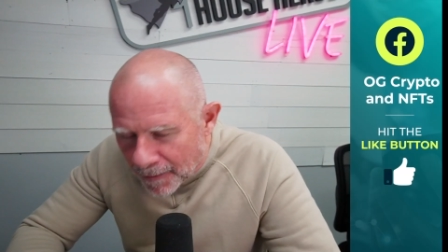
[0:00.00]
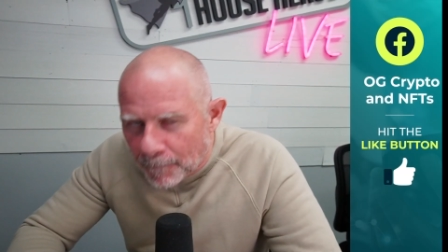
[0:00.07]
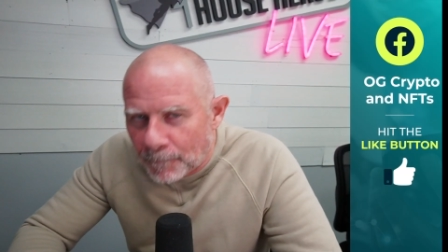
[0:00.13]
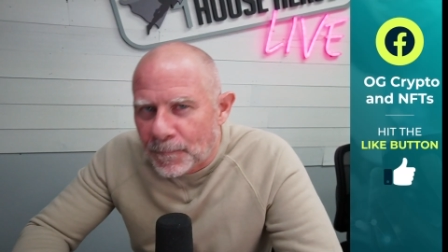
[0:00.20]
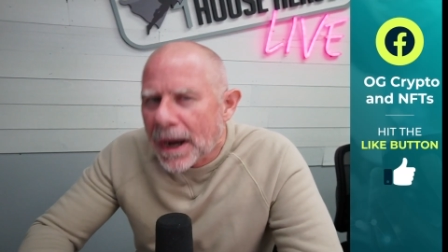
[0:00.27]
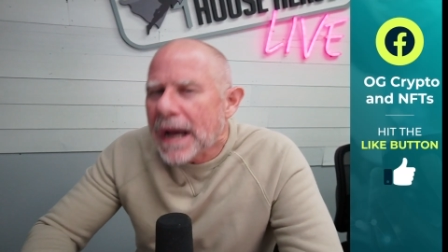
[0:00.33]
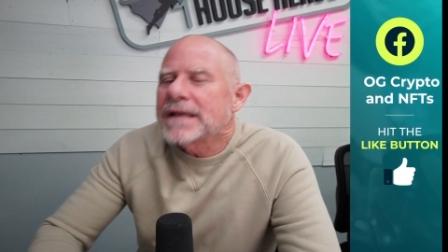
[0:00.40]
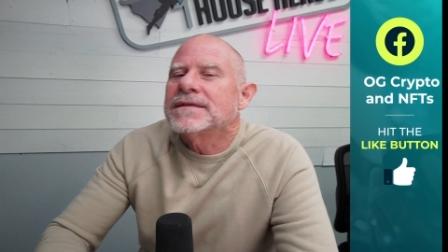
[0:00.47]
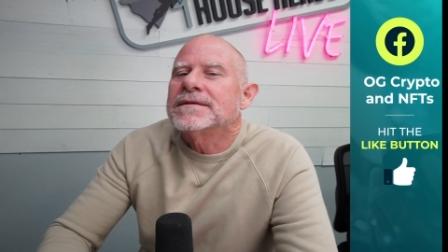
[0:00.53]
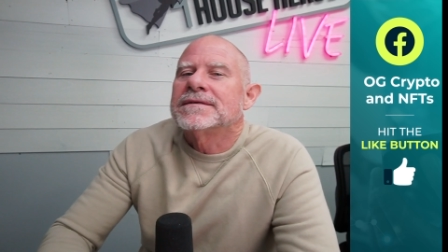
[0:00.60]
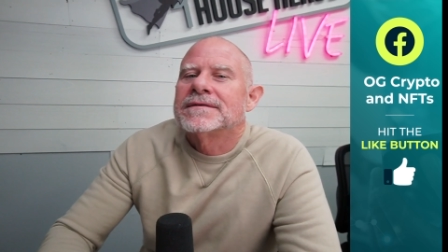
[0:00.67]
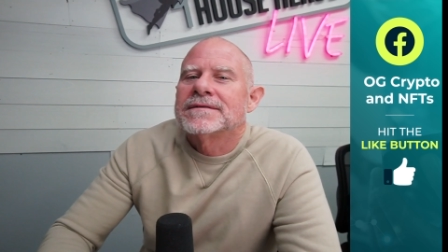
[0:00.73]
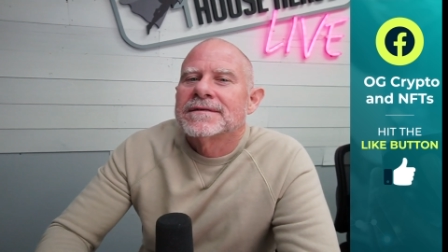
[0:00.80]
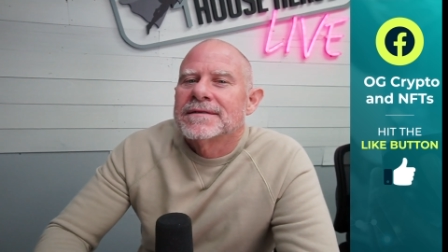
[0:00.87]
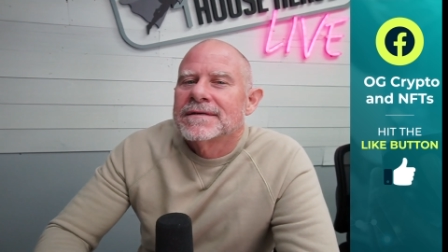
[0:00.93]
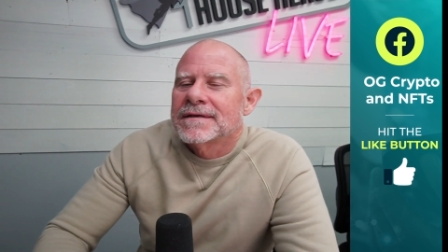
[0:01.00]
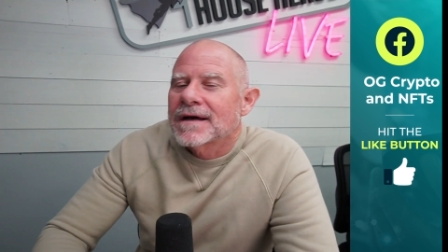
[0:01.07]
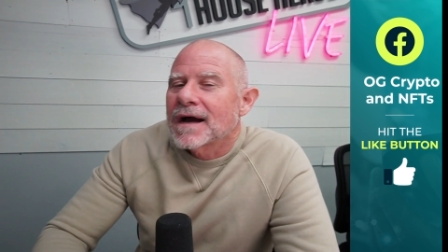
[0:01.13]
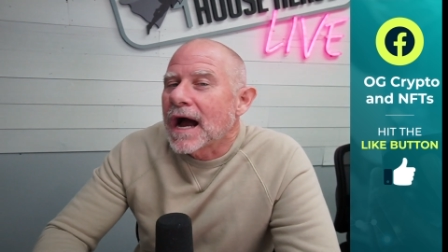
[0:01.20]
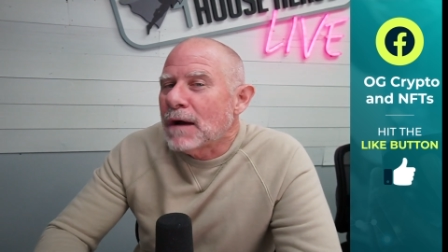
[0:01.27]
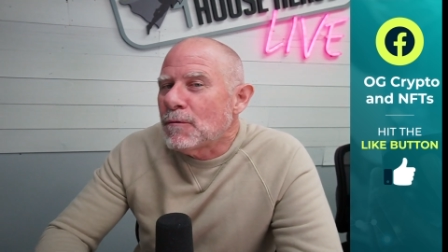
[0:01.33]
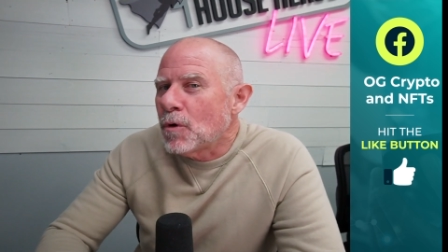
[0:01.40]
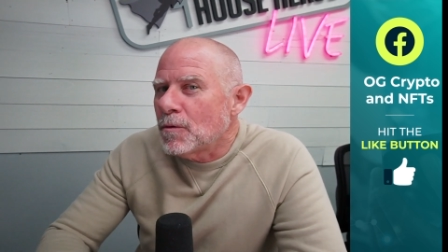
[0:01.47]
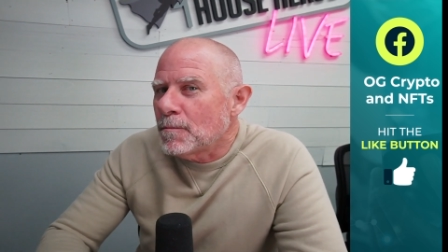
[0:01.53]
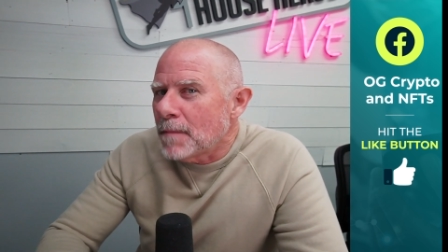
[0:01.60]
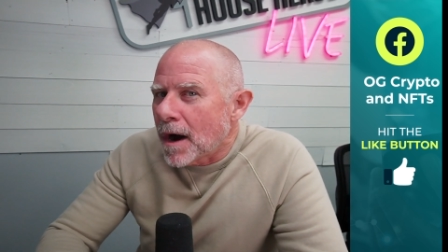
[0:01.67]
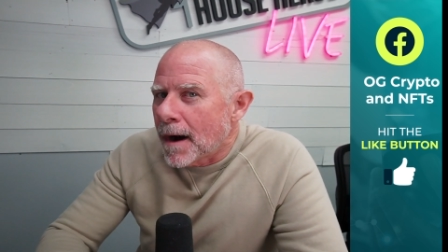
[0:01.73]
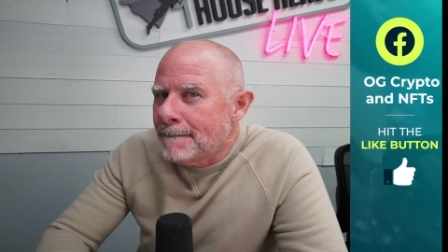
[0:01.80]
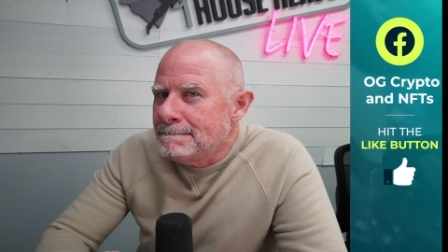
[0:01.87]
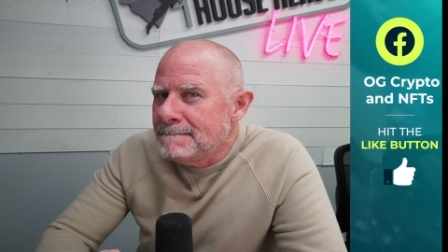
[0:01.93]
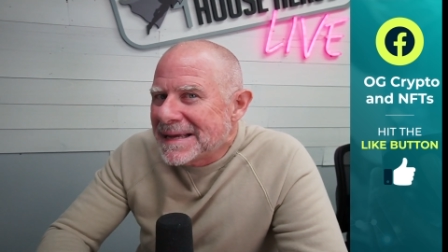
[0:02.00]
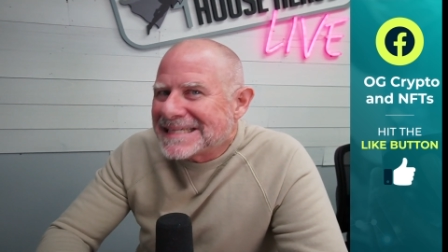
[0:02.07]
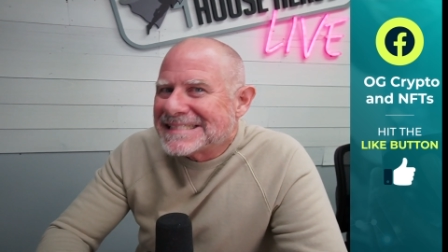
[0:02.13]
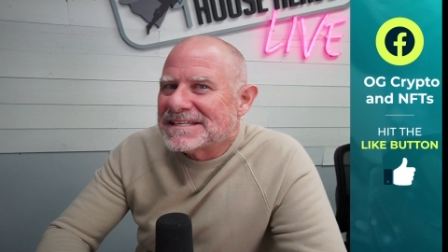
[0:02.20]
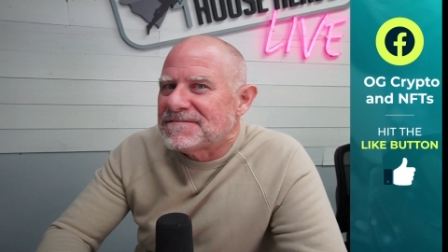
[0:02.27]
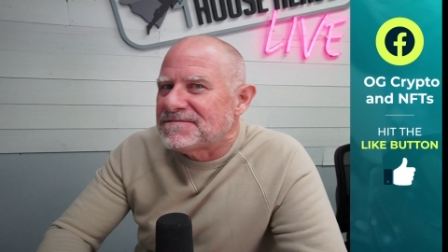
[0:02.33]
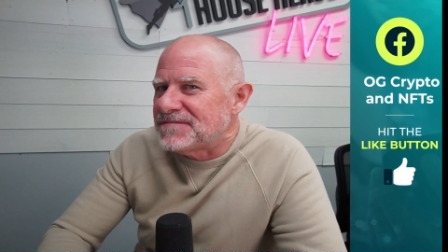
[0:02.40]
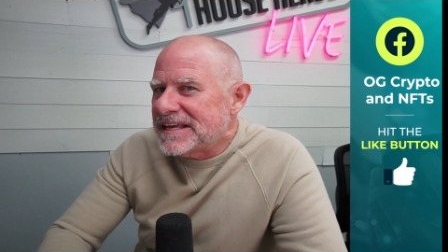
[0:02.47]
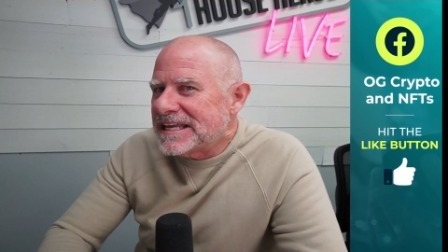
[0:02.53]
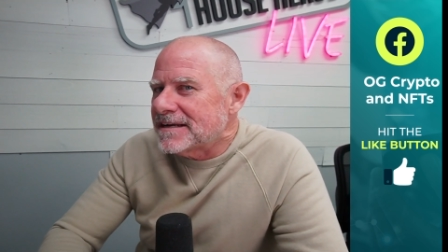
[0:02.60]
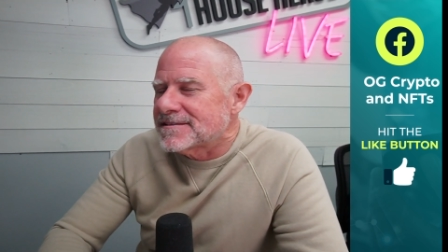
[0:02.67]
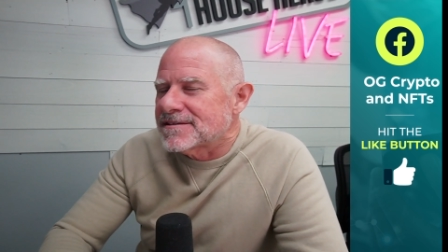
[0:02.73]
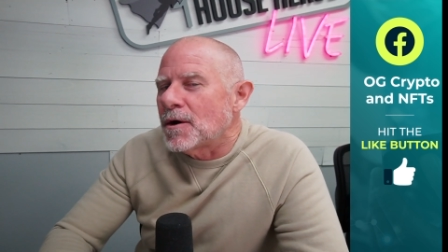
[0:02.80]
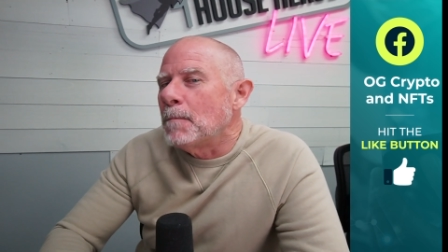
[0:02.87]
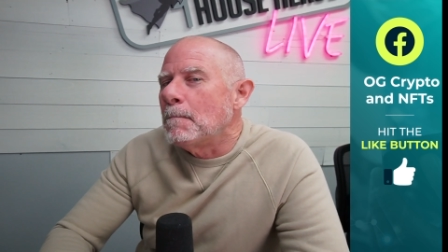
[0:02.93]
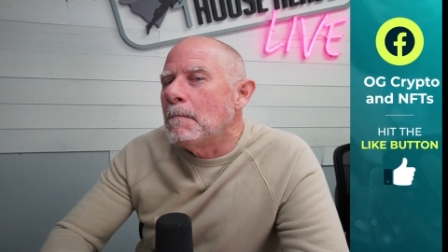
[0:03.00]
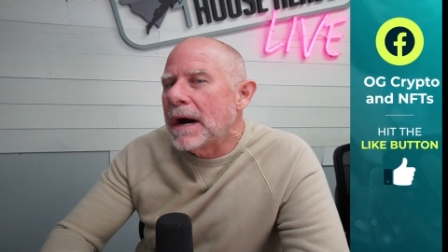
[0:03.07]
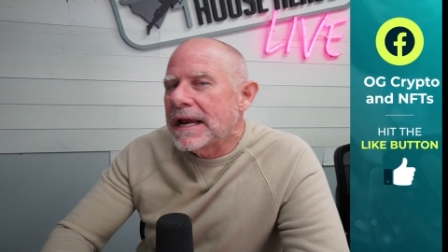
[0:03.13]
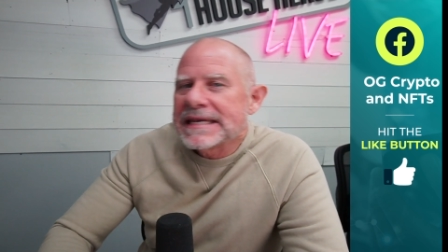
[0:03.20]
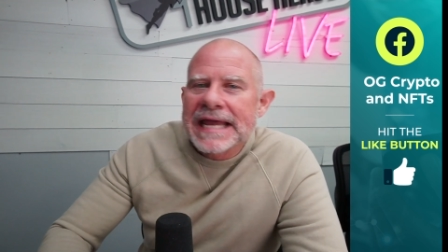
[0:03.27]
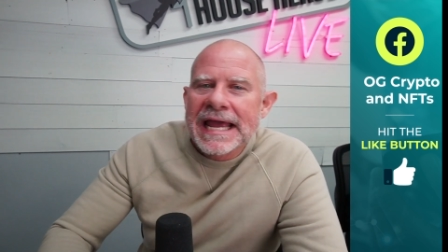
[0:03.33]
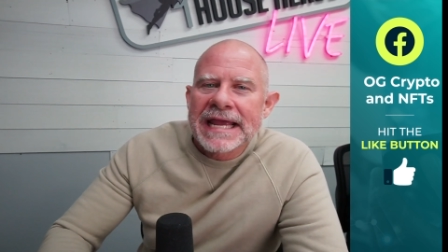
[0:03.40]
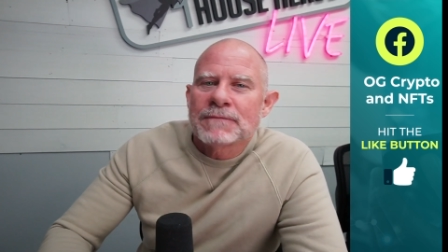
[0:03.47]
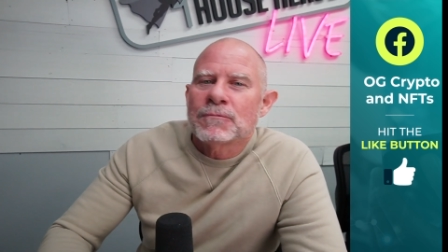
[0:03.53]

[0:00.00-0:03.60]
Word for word: But I won't admit defeat until Monday.